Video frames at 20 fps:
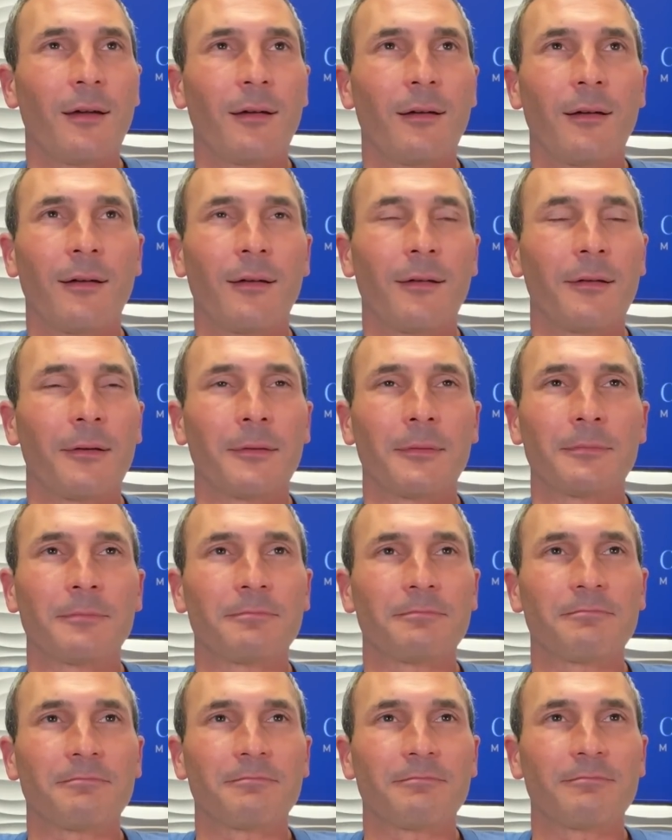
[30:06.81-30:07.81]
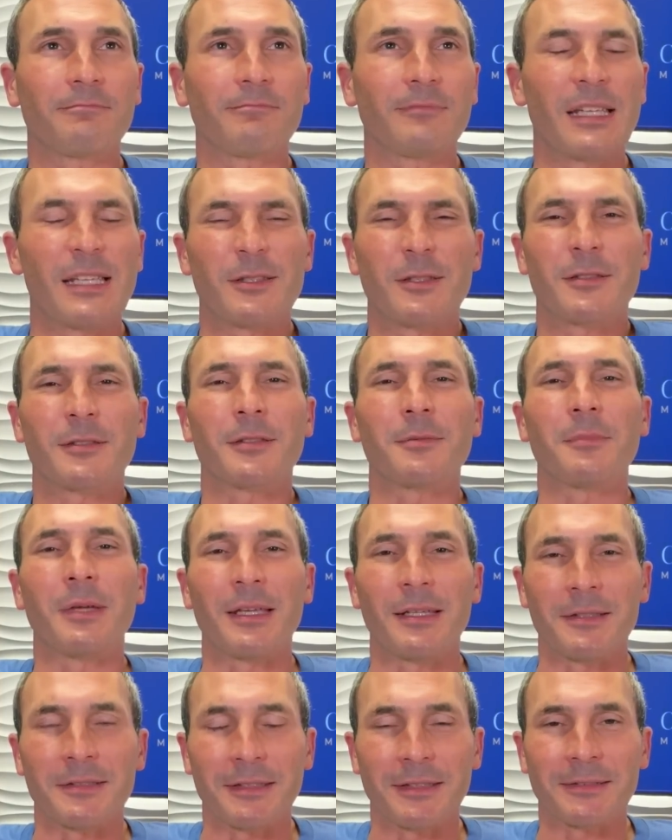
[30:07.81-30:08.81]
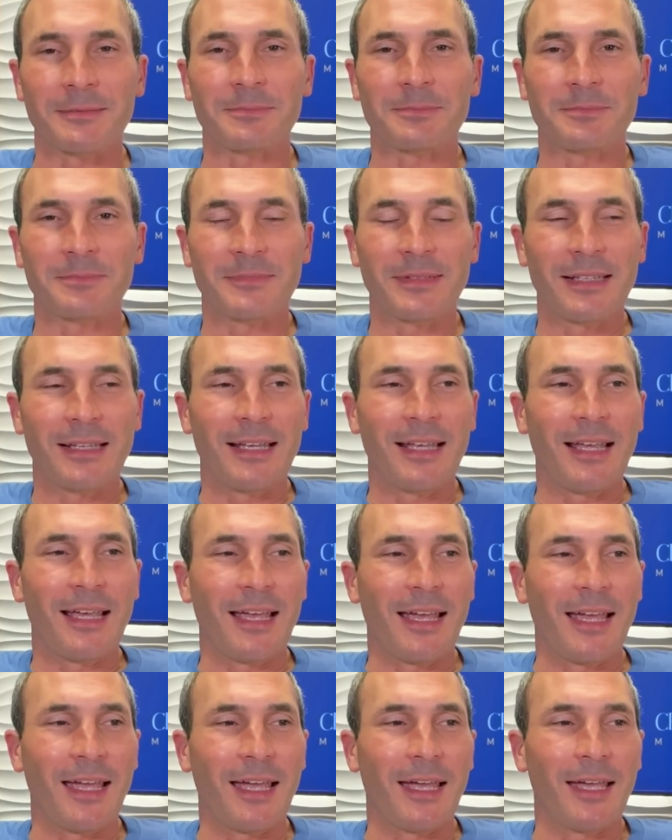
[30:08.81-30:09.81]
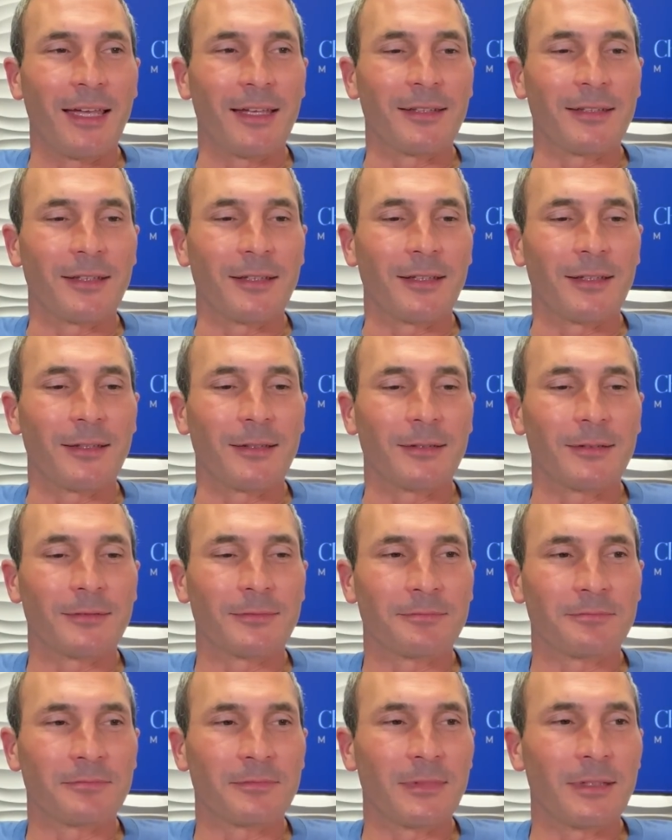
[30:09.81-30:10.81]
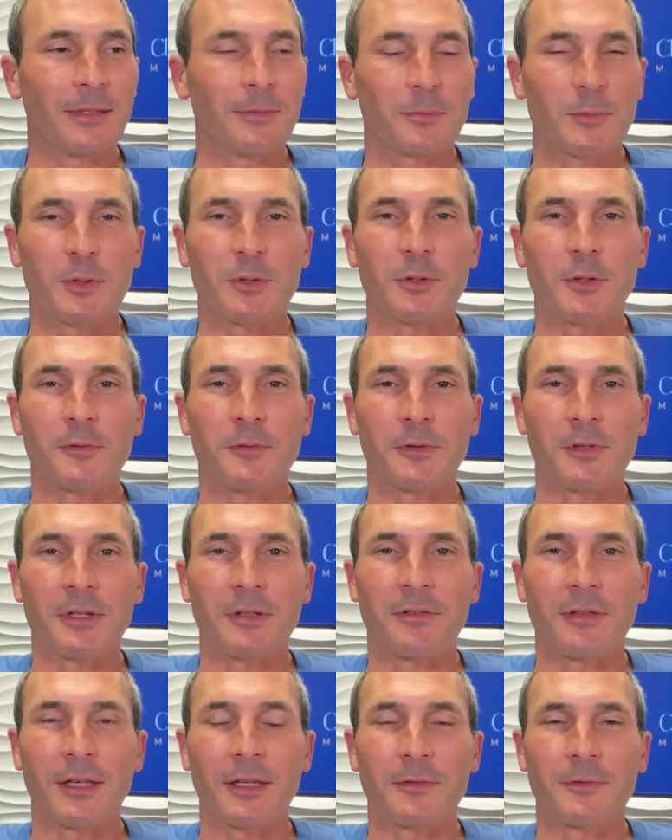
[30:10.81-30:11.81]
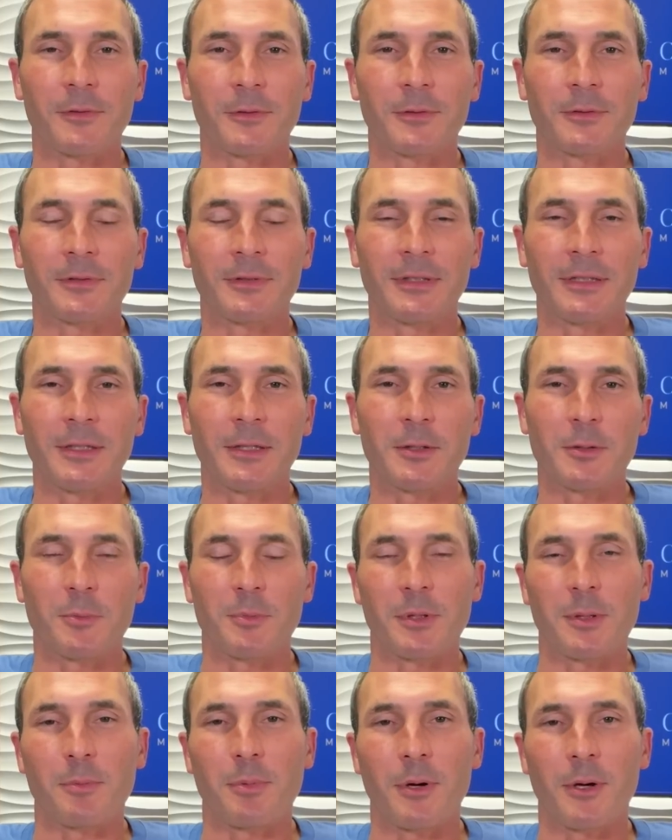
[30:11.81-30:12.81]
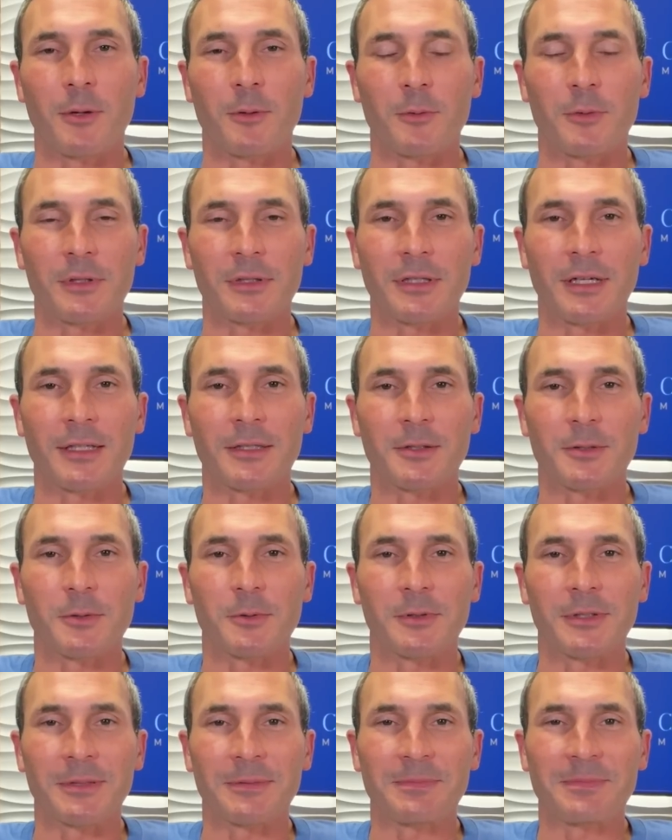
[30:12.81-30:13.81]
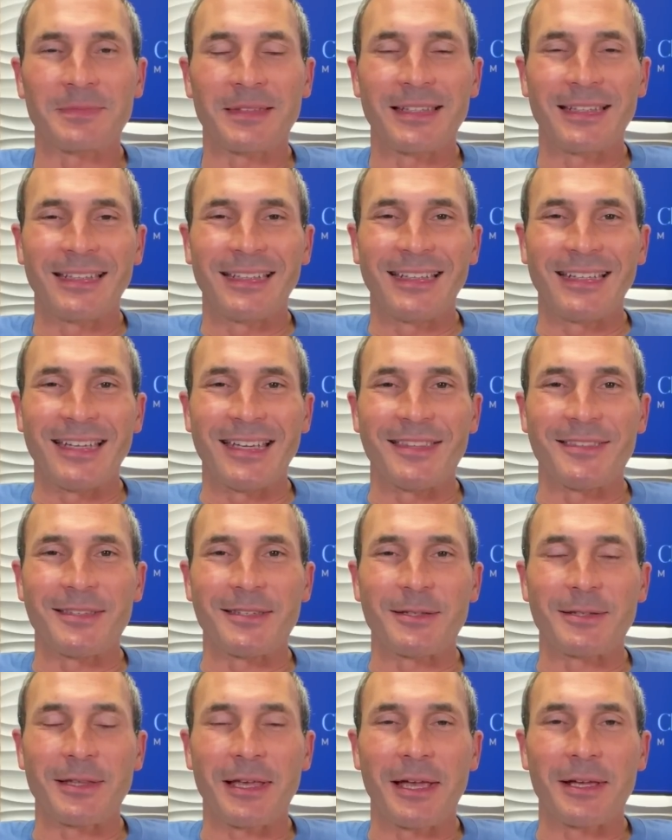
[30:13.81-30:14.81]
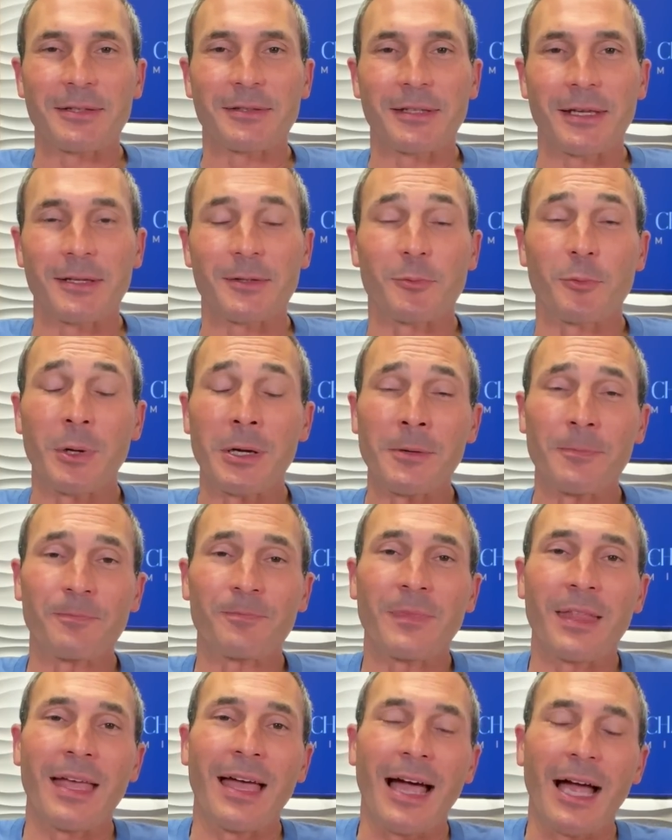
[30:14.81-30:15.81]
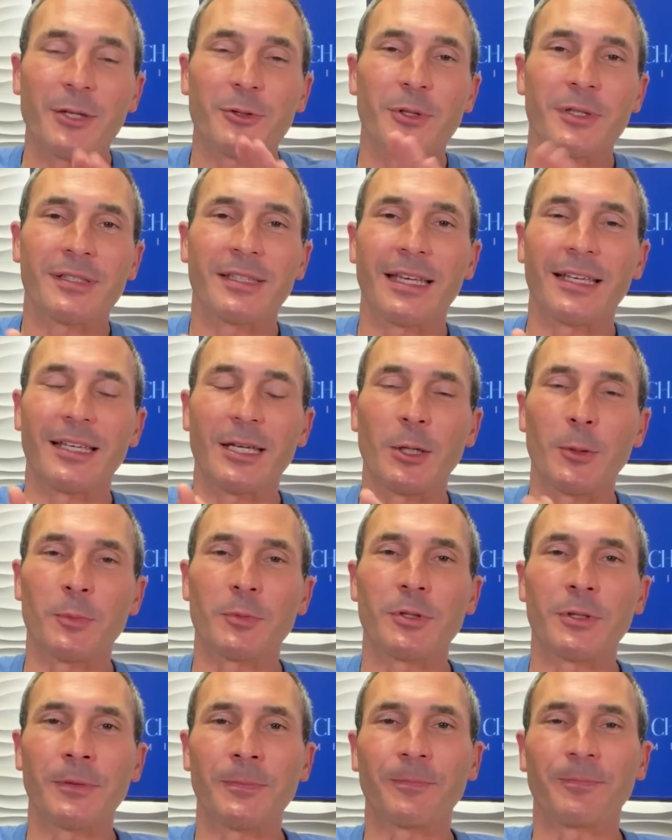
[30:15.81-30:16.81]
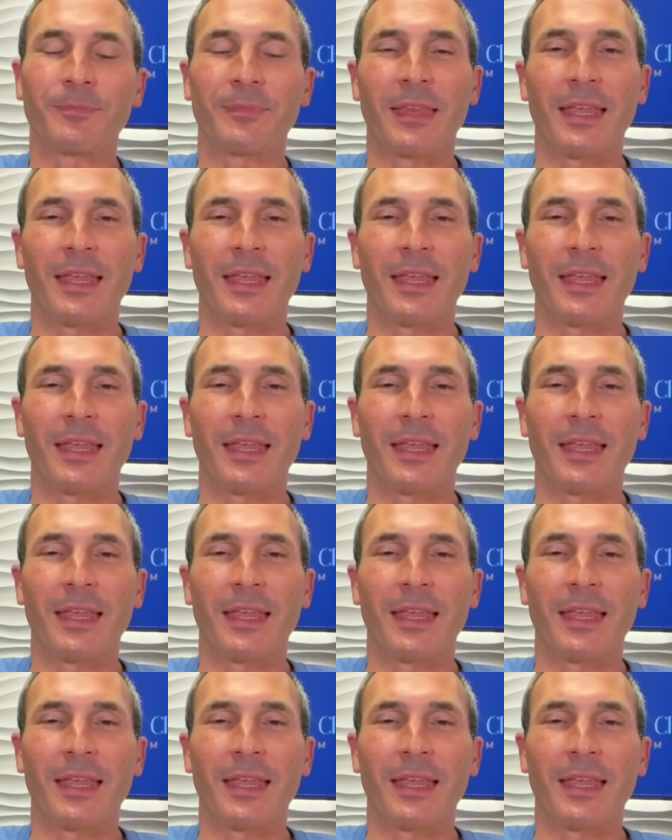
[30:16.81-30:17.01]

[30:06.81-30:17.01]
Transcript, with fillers: Um, he's just amazing. And uh, just so very thankful to be a part of what God's doing in these last days. Well, I trust that helped you.